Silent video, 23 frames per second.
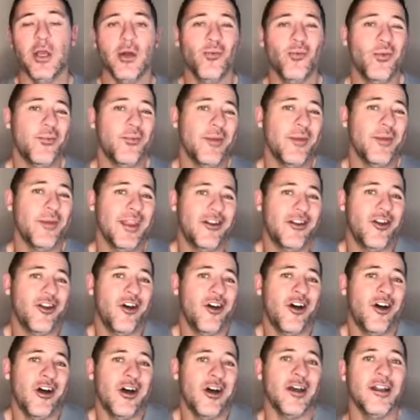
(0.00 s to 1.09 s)
We may
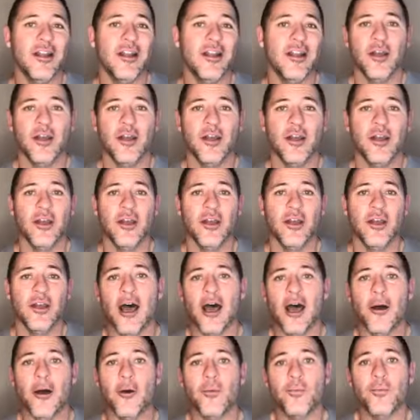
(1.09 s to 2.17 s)
not,
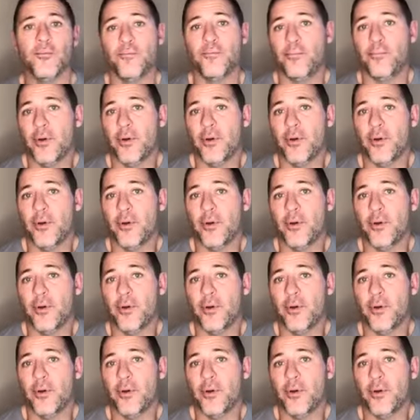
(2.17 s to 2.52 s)
but